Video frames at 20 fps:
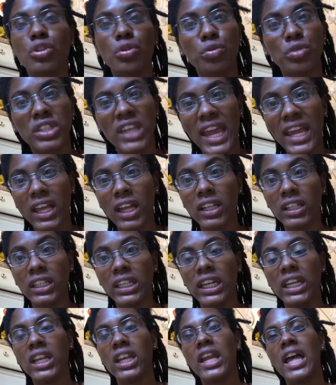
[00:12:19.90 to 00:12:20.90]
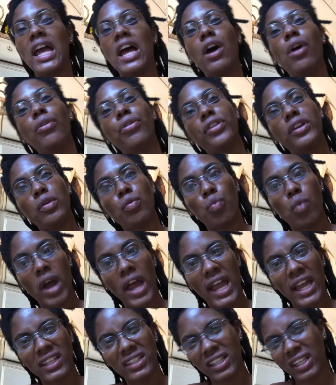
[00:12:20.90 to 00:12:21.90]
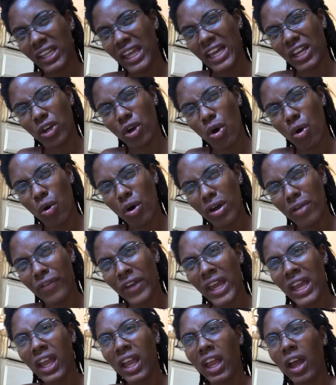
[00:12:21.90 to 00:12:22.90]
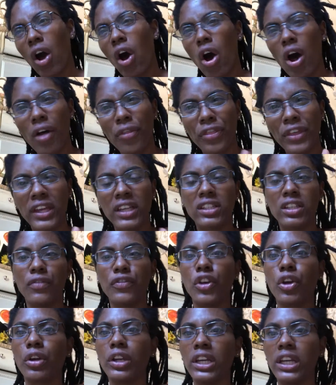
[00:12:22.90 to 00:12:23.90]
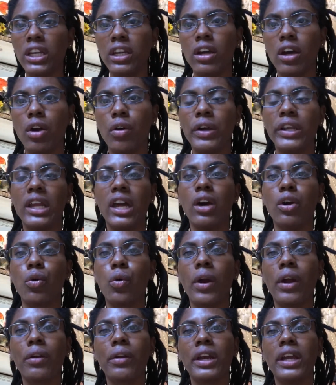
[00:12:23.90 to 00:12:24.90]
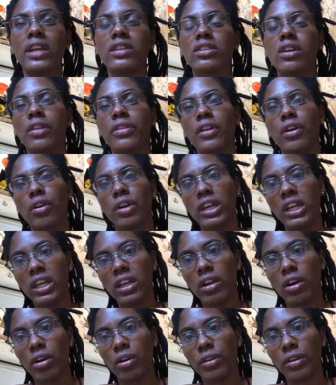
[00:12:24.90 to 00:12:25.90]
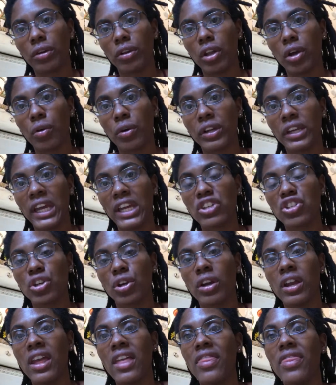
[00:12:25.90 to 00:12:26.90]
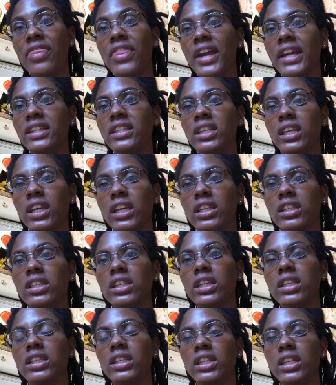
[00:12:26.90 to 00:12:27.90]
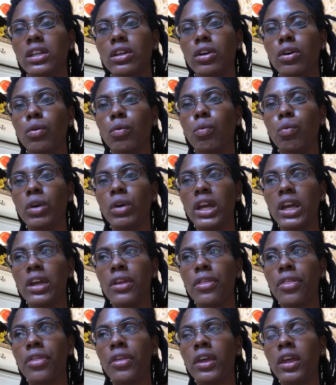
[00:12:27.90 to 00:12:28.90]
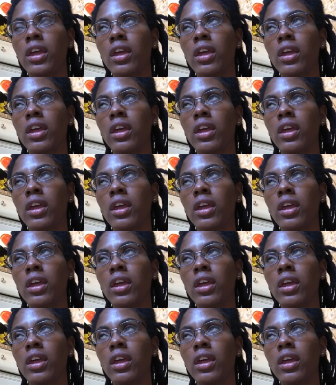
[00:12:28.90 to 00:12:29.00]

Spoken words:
take a lead in a healthy way, to let go of all things of your ego. And Aquarians, on their ego and their lower nature, they tend to deal with